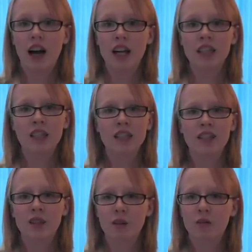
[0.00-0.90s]
I
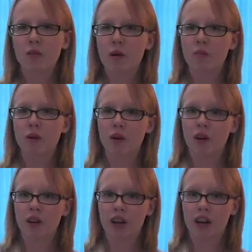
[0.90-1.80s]
still remember
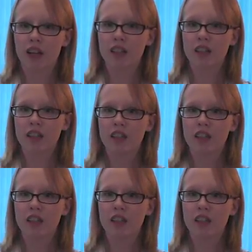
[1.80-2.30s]
all that.